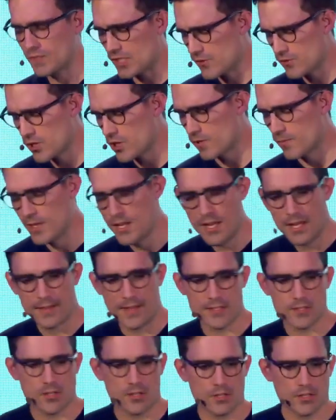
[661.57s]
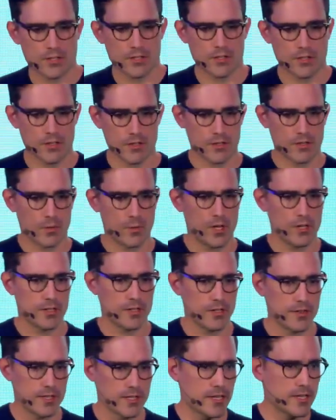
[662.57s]
So that's all
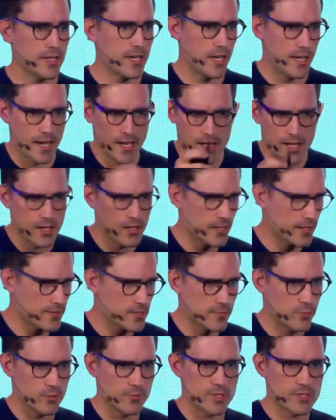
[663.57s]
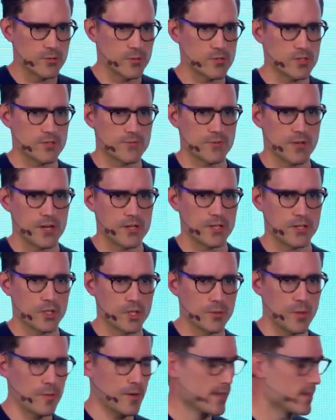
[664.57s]
good theory, and I'll give some more resources for how you can
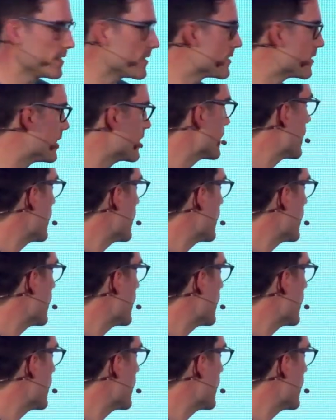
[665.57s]
learn more about this at